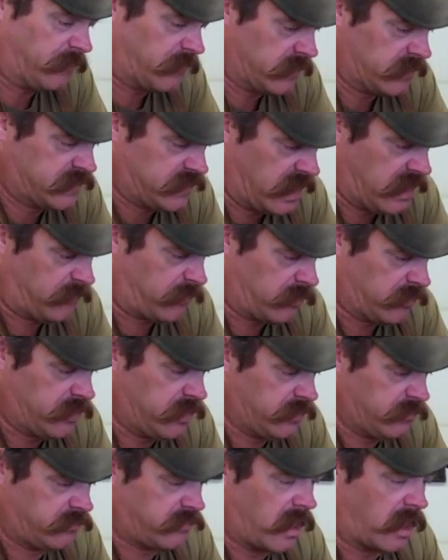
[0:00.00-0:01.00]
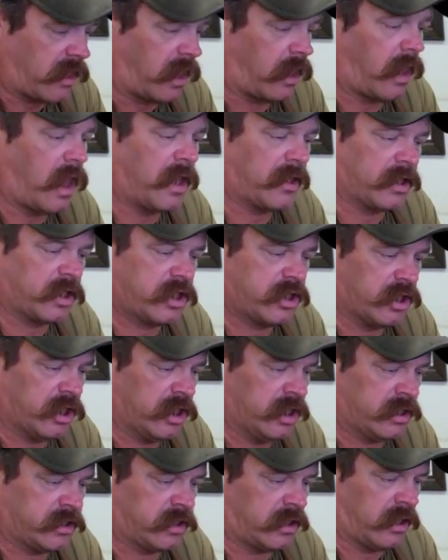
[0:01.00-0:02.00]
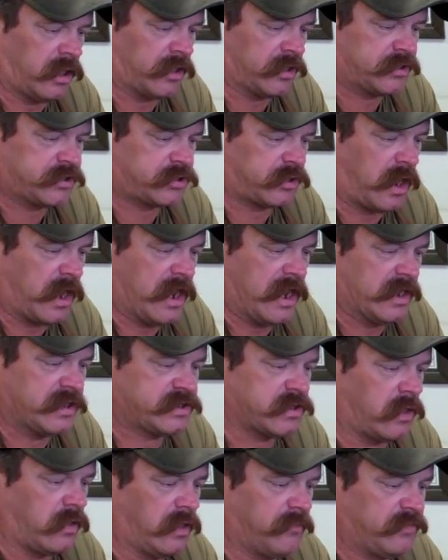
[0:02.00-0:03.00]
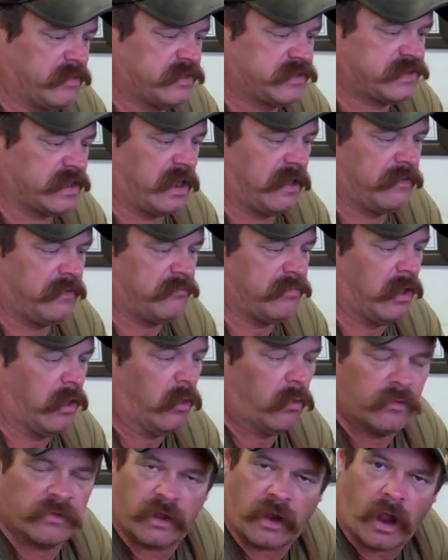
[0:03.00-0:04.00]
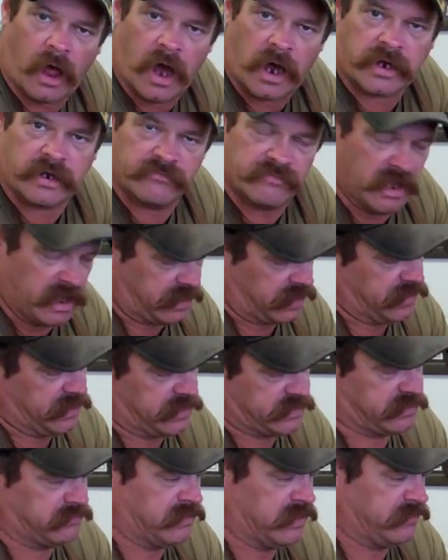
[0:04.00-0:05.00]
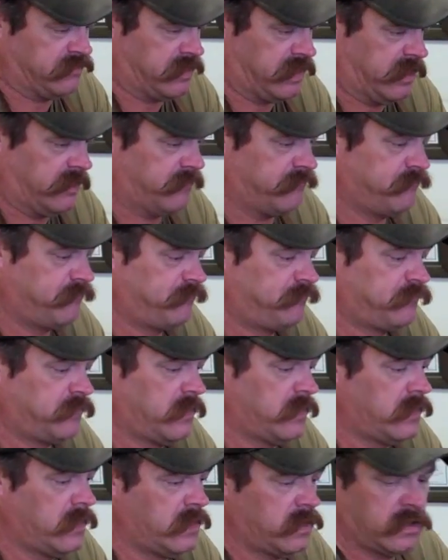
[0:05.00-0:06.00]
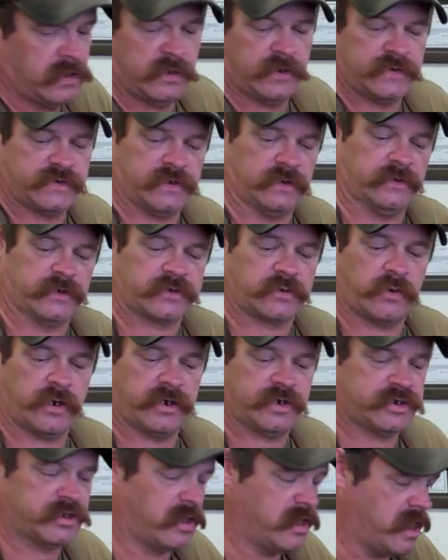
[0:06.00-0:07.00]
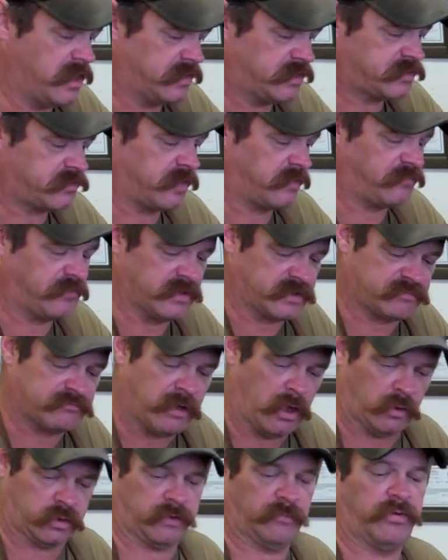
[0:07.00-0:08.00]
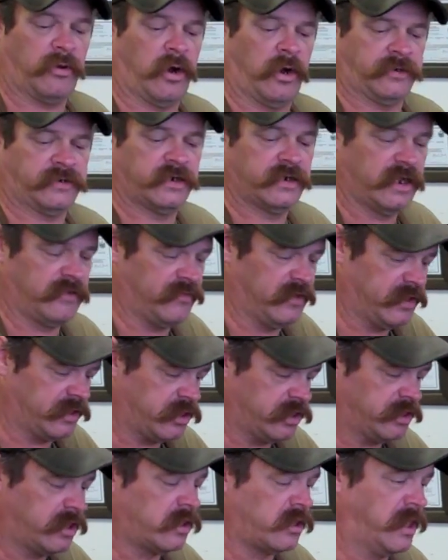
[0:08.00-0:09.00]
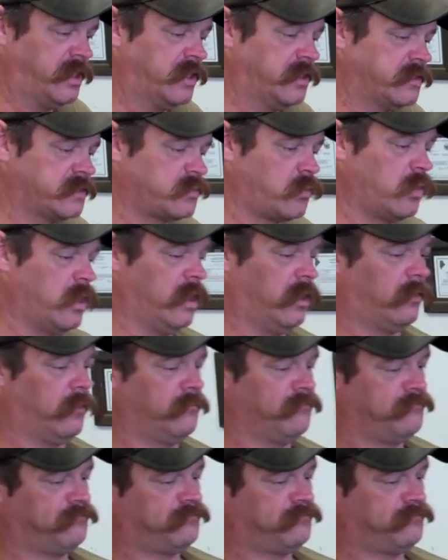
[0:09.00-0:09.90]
for example you've got a lot of gunk and a lot of trash all up inside the bolt and the locking mechanism in there. So let's go ahead and show you how to strip this bolt apart to give it a good cleaning as well.